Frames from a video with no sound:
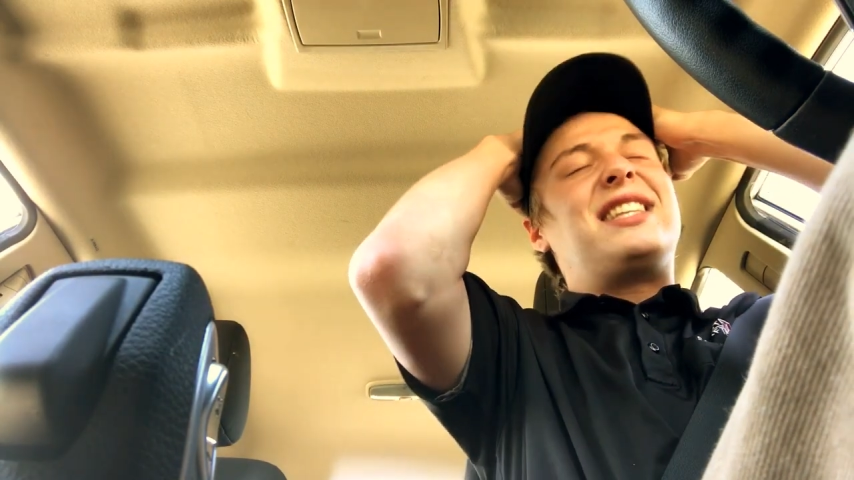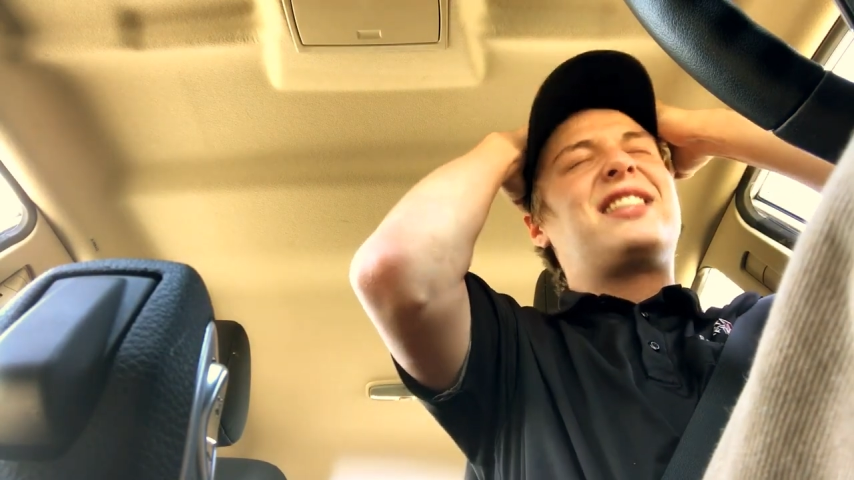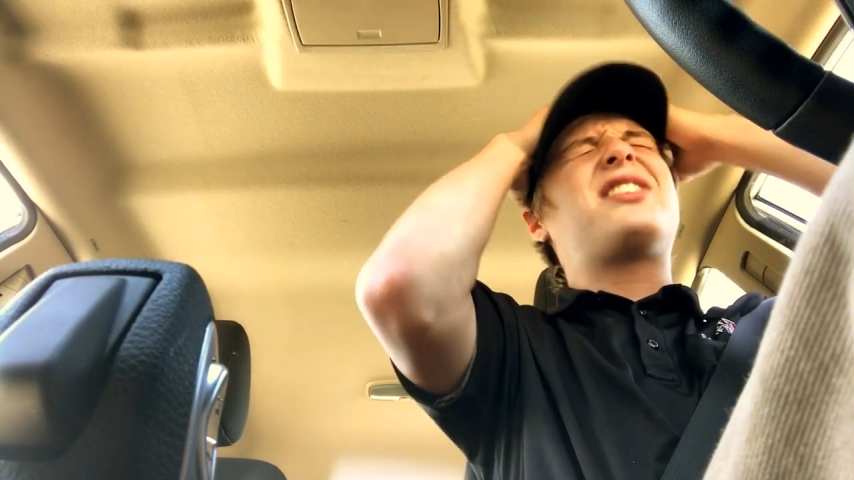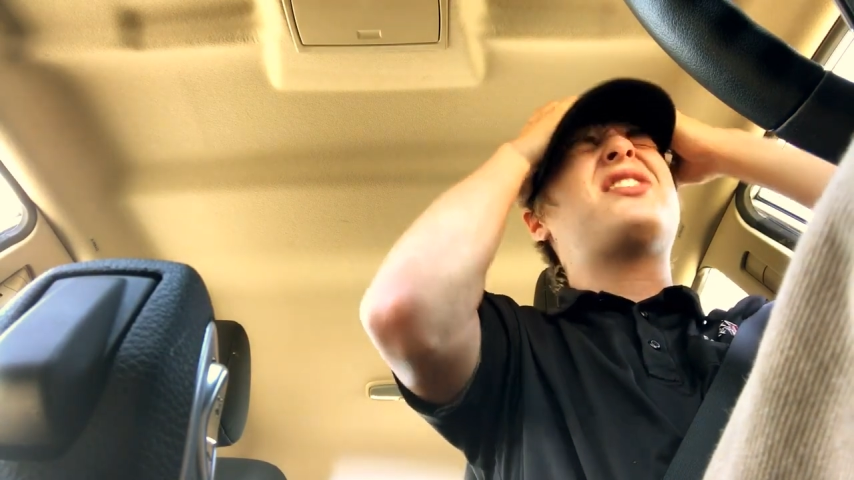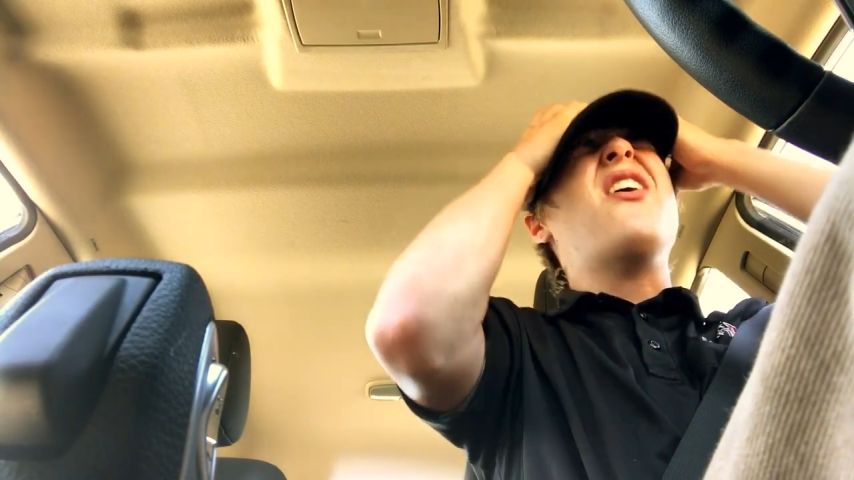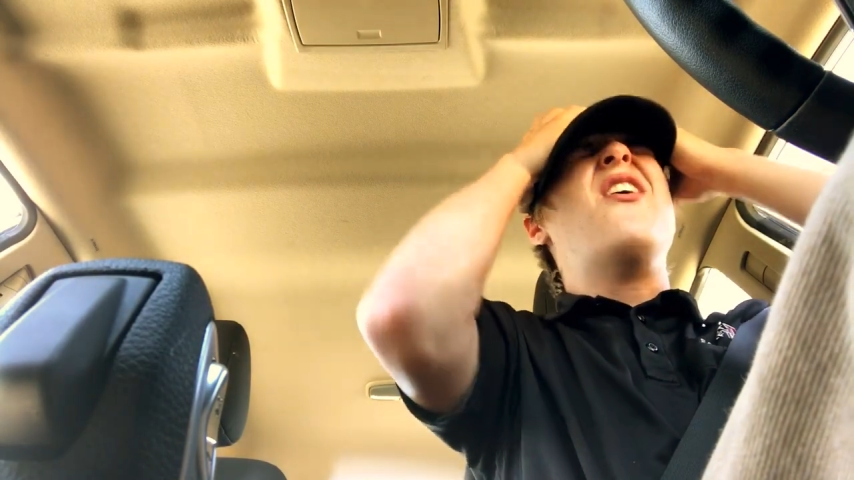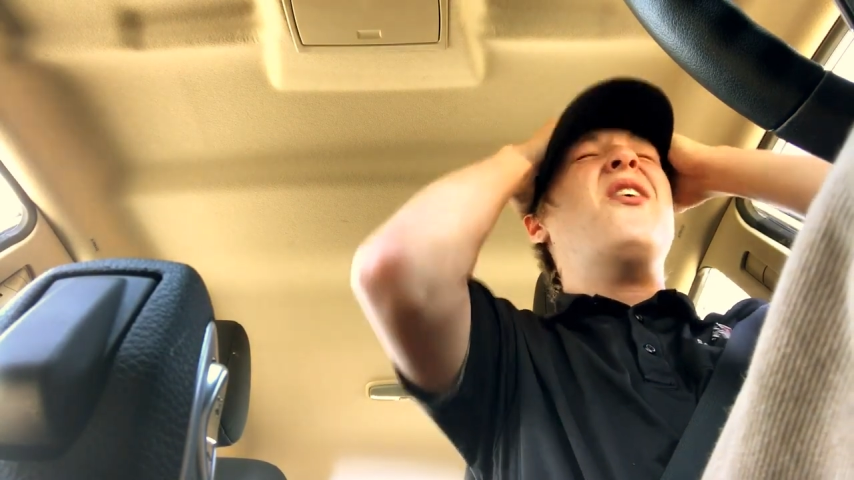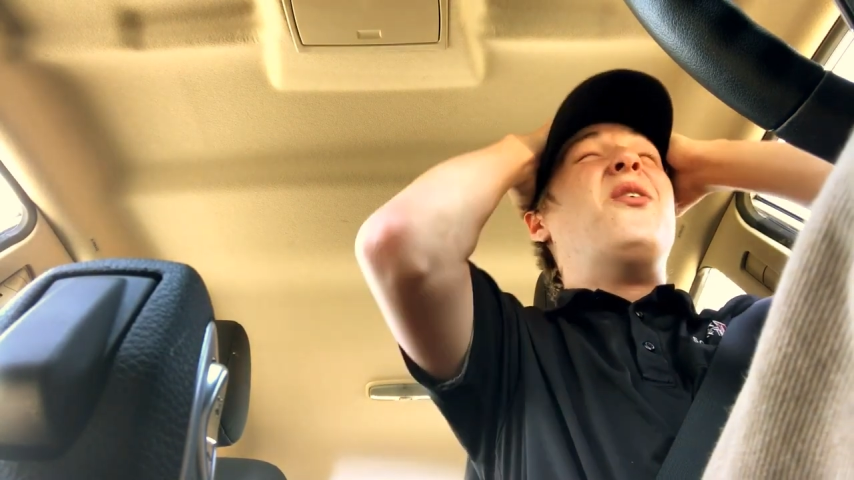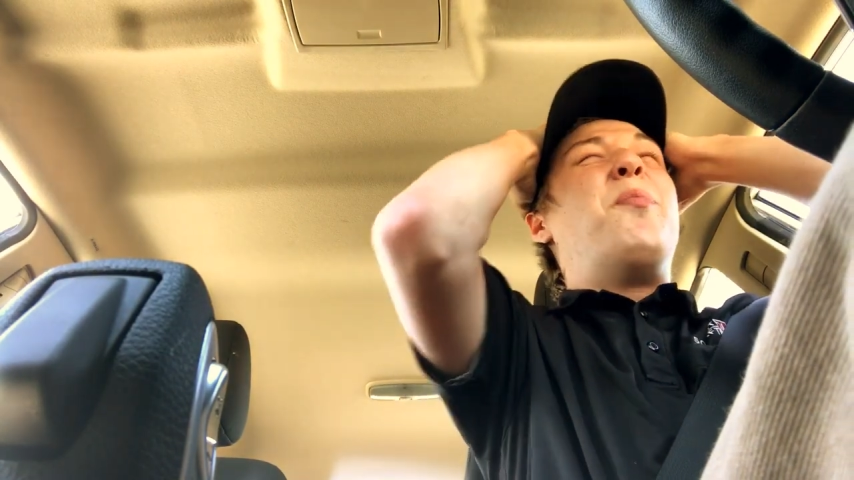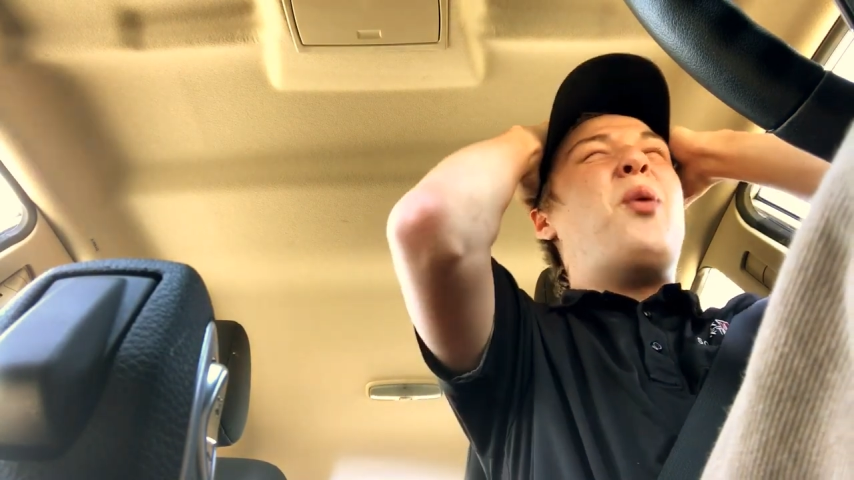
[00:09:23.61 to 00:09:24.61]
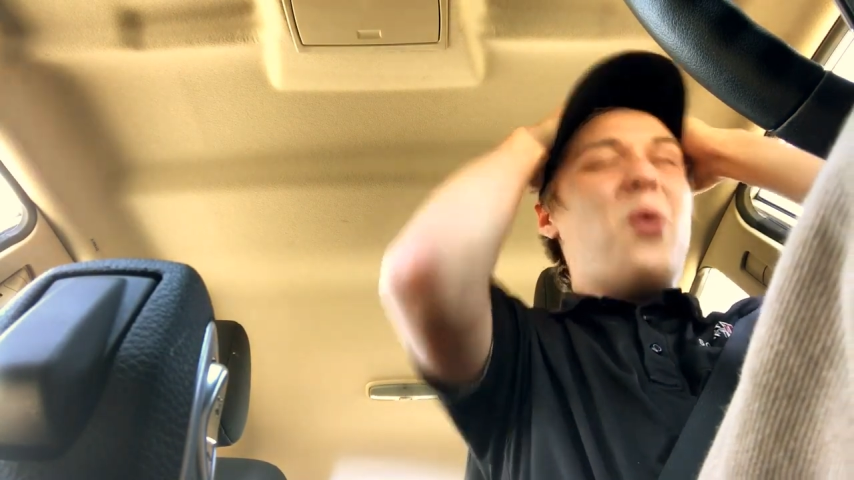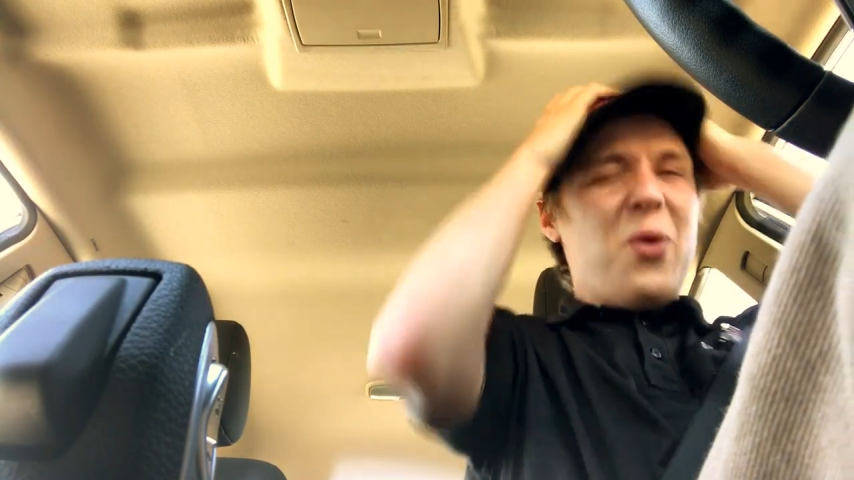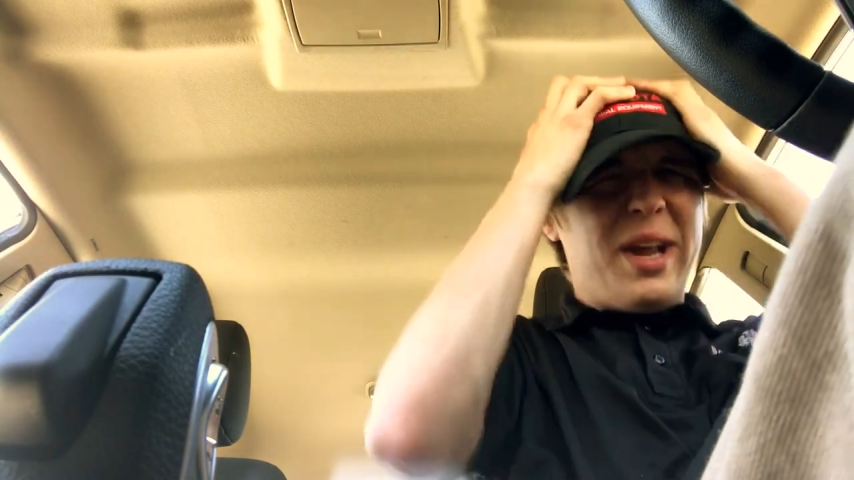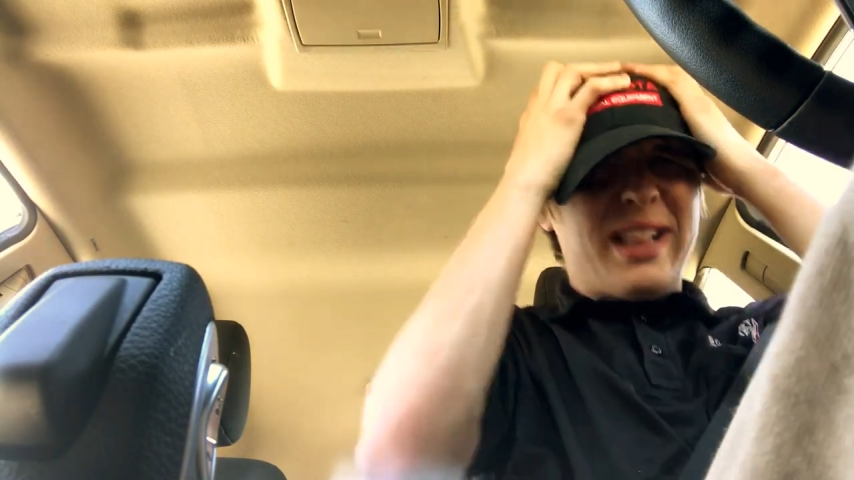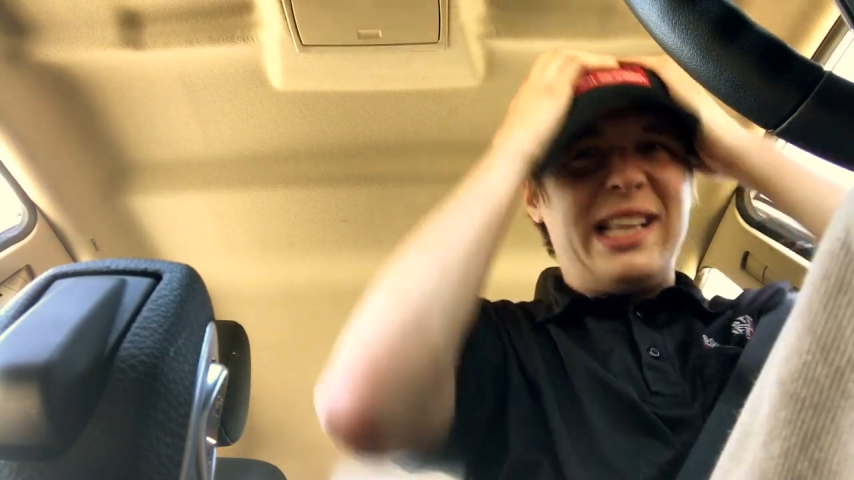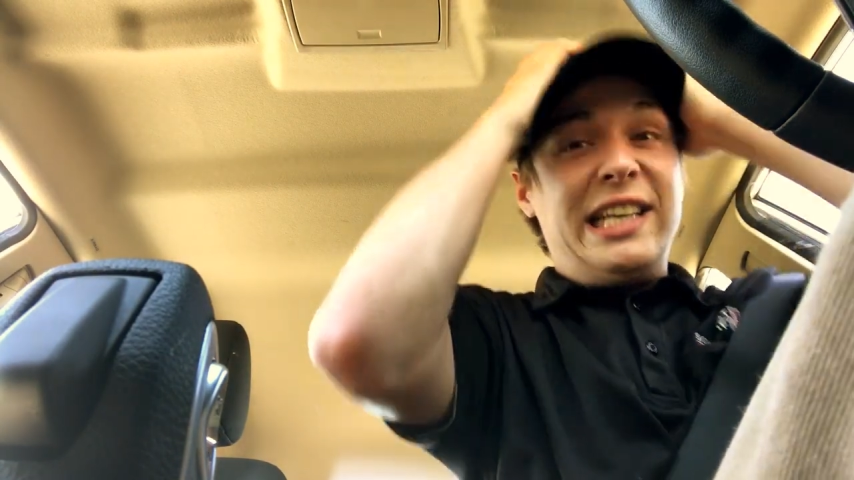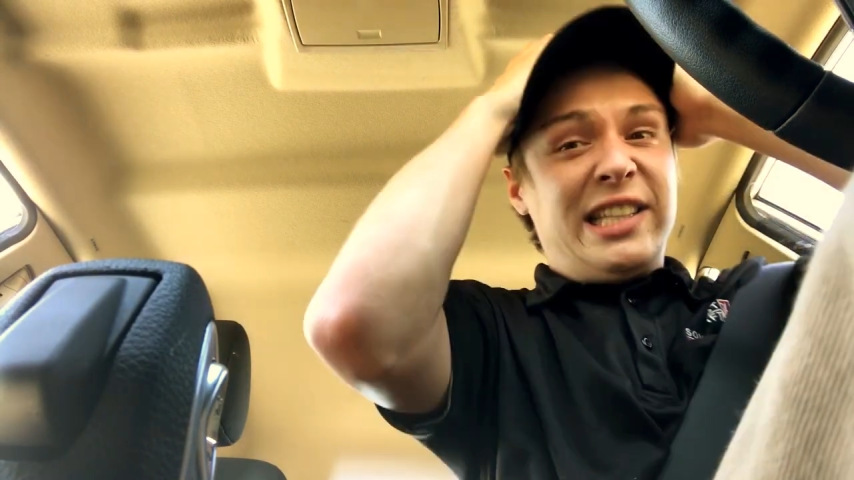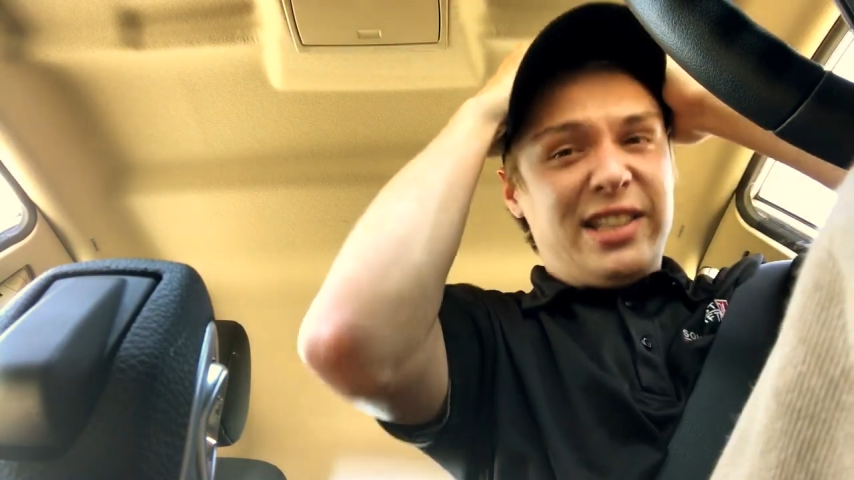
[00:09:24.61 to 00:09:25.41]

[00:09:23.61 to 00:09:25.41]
so pointless.